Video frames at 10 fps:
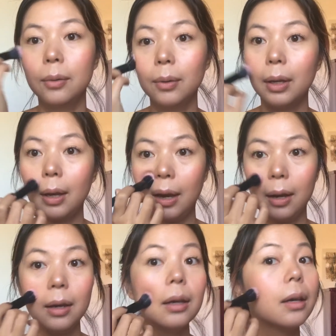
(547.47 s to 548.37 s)

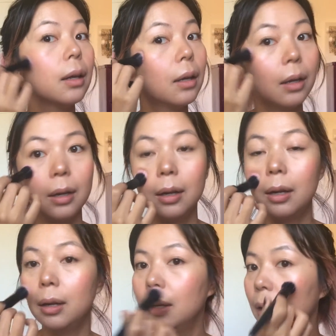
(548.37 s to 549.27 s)
Okay,
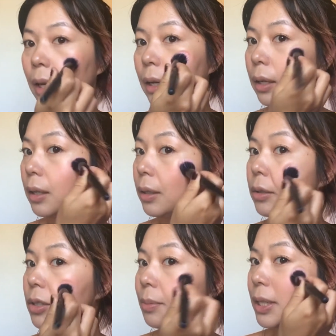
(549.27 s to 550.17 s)

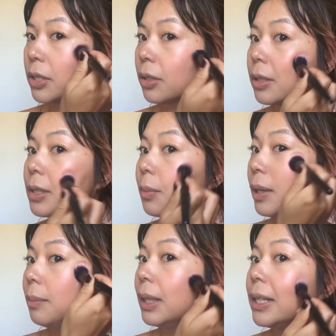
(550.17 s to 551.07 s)
and just make sure it's
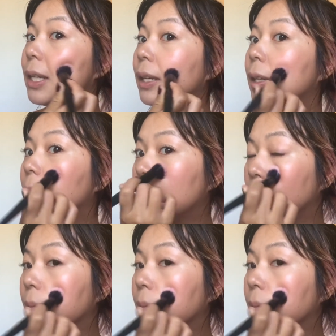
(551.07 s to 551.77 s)
well blended.